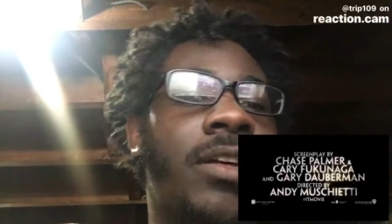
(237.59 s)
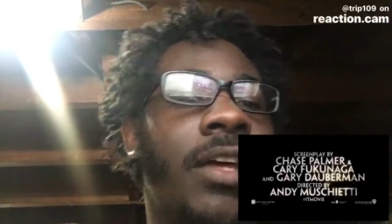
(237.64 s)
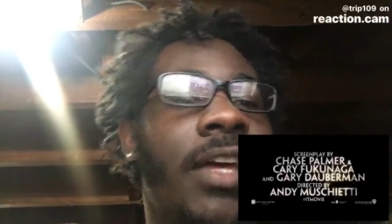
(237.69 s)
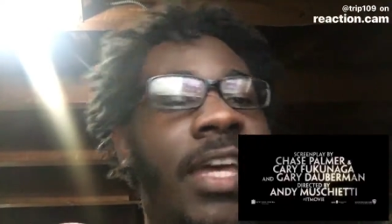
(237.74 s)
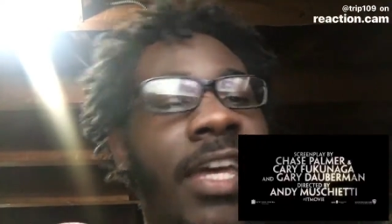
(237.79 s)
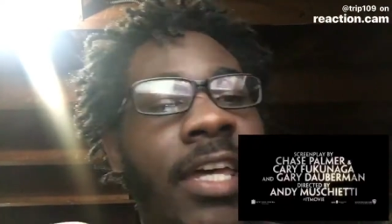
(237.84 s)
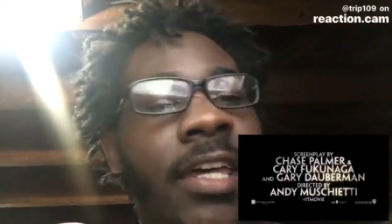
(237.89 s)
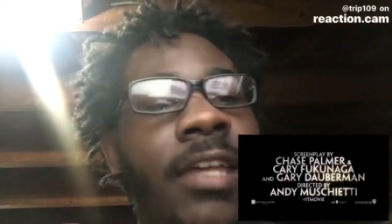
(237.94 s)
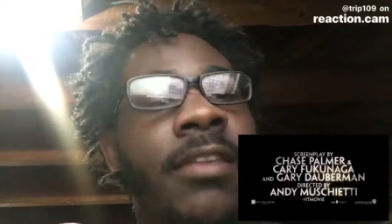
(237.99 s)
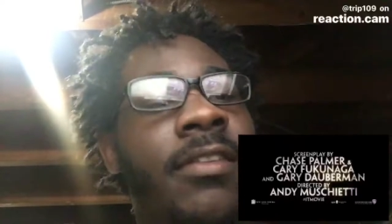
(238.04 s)

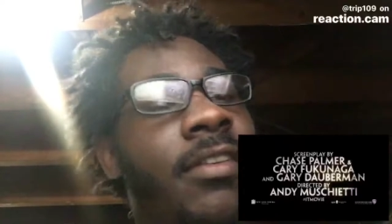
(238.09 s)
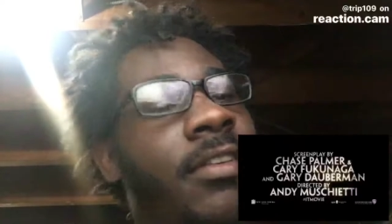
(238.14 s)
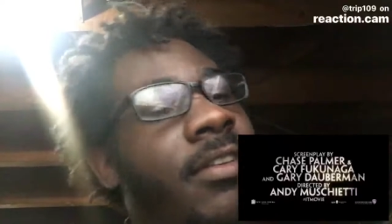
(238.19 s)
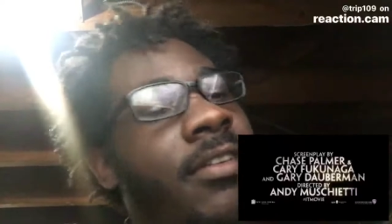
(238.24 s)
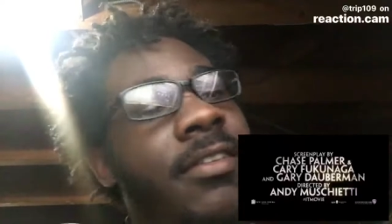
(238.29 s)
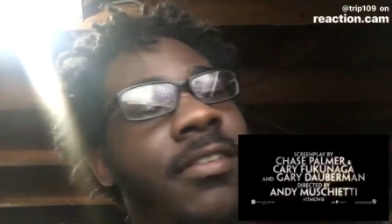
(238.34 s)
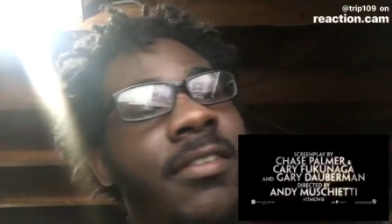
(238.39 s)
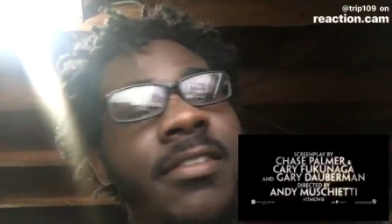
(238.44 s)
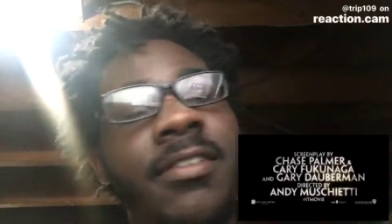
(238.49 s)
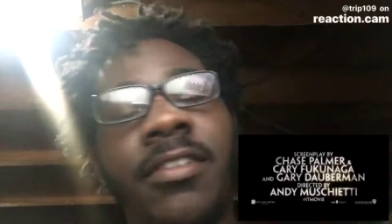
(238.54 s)
It.
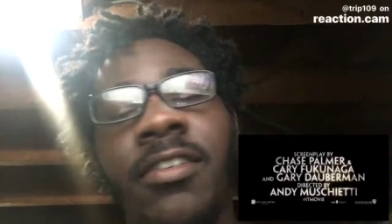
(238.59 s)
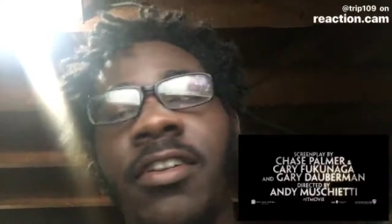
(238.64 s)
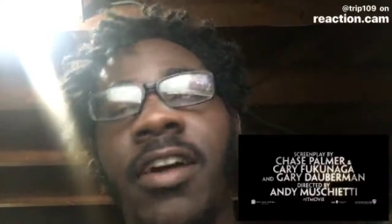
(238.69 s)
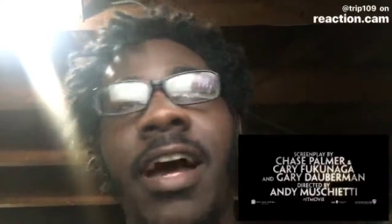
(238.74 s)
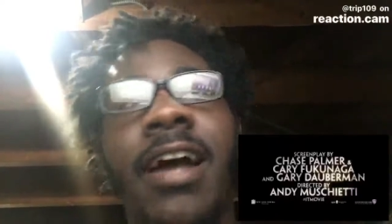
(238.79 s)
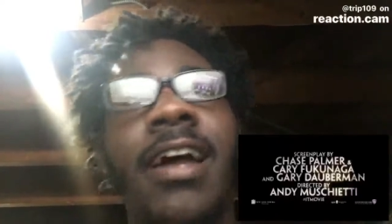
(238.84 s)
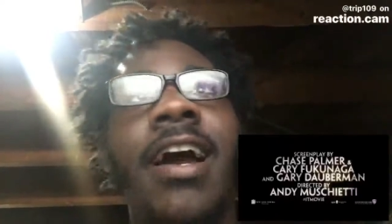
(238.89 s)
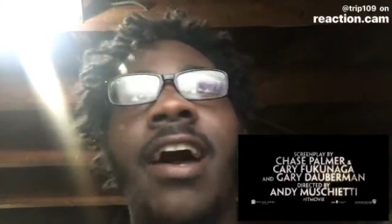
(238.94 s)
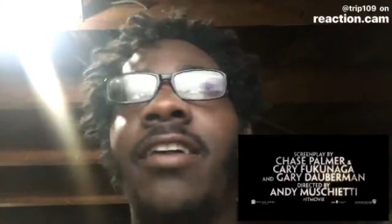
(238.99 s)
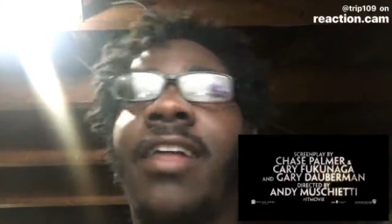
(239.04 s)
You know, I
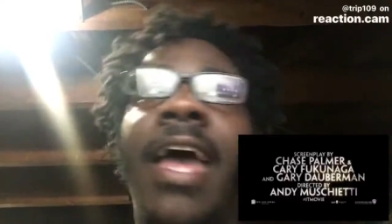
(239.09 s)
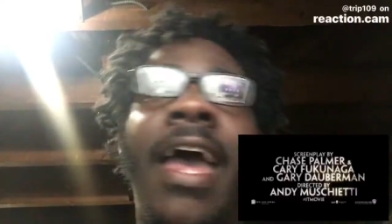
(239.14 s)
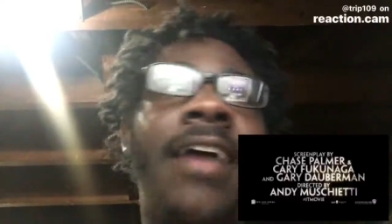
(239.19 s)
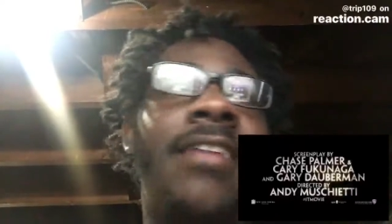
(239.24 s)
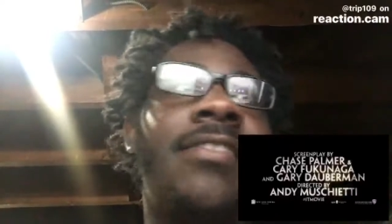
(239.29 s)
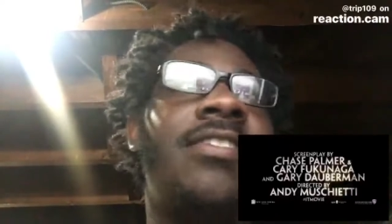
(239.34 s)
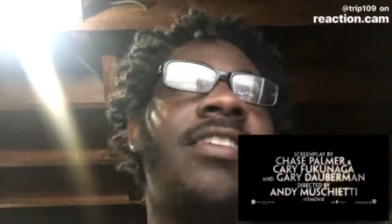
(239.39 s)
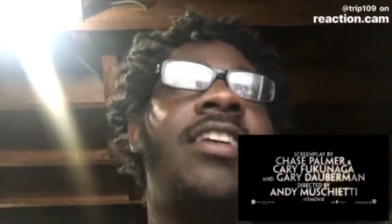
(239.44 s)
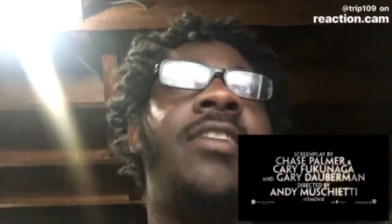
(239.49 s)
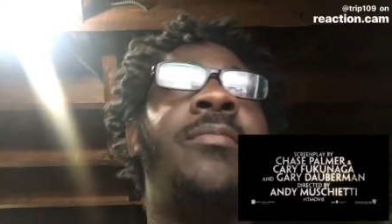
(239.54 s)
call it IT
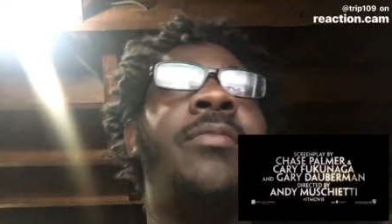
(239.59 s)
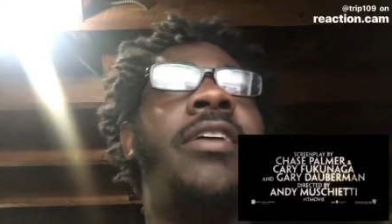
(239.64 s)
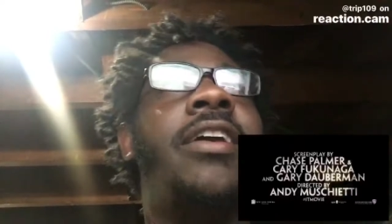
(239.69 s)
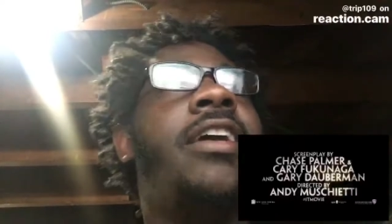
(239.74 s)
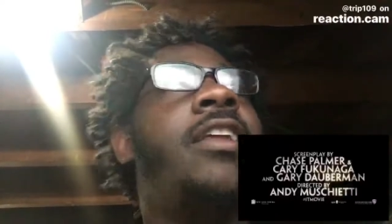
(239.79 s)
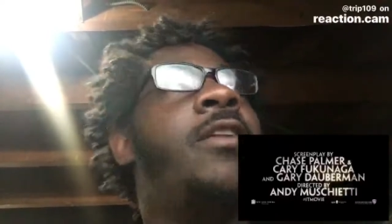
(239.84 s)
at the beginning.